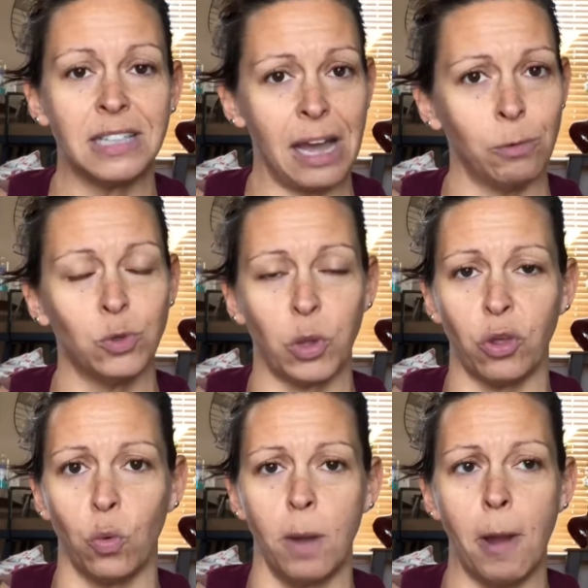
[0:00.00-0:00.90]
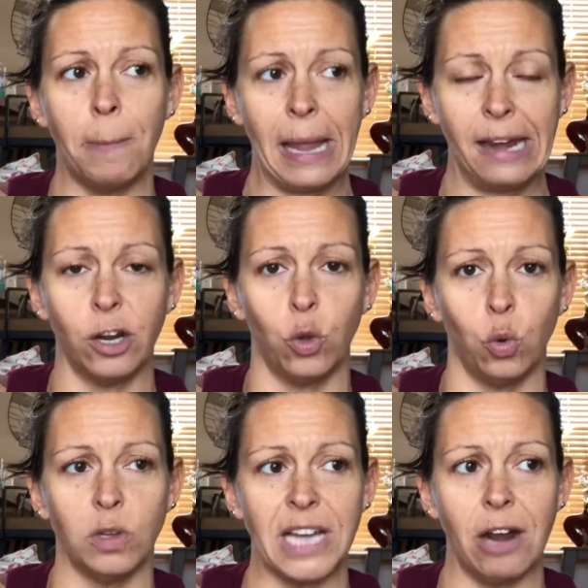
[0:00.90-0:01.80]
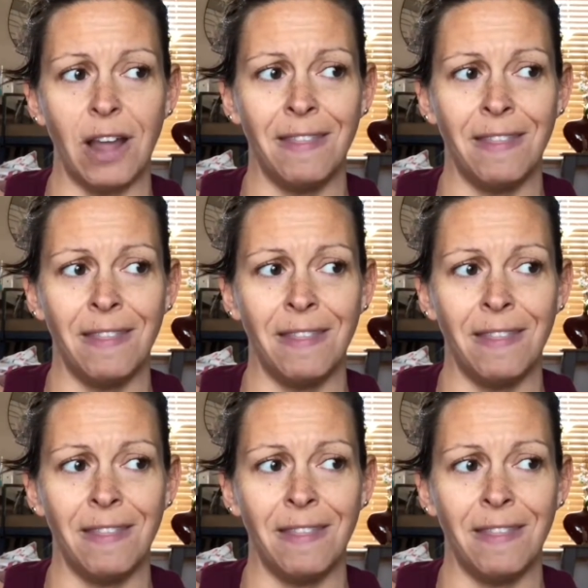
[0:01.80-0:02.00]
That was with a warm up and a cool down.